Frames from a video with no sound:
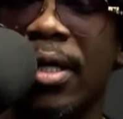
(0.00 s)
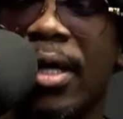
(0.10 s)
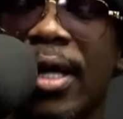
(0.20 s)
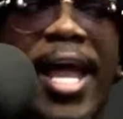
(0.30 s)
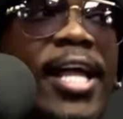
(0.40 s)

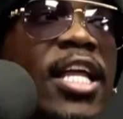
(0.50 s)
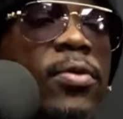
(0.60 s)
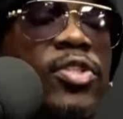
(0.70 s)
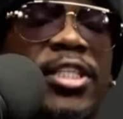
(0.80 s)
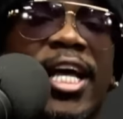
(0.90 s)
and he
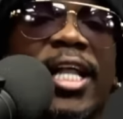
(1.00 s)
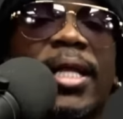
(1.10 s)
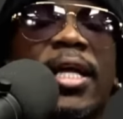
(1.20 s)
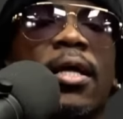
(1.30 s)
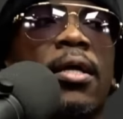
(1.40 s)
was
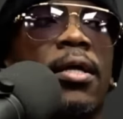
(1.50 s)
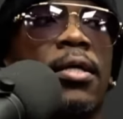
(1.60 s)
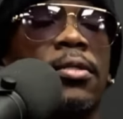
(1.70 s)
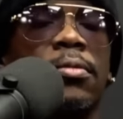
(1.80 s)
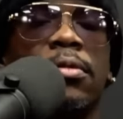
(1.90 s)
telling
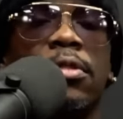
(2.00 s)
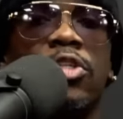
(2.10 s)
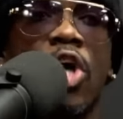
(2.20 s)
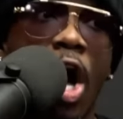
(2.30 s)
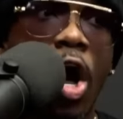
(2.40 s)

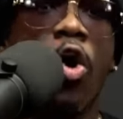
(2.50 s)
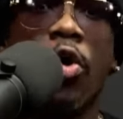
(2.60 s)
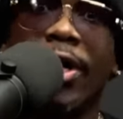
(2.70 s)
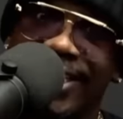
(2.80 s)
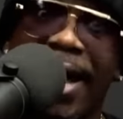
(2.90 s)
y'all,
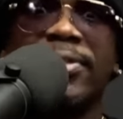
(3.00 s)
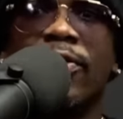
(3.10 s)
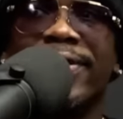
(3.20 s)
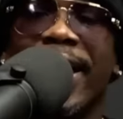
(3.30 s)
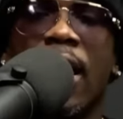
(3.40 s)
because I was
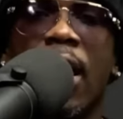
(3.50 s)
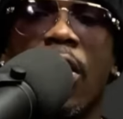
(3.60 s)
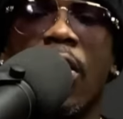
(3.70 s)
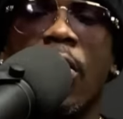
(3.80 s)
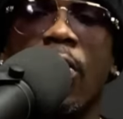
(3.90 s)
on that
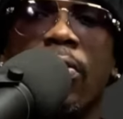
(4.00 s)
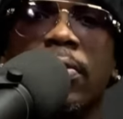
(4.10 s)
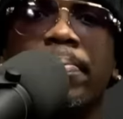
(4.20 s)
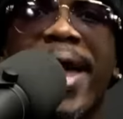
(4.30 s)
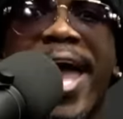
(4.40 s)
call,
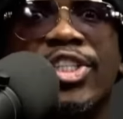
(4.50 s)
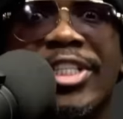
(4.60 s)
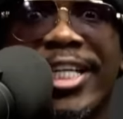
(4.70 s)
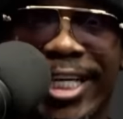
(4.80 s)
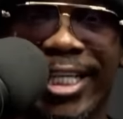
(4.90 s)
patched
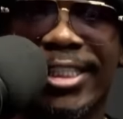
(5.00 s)
in,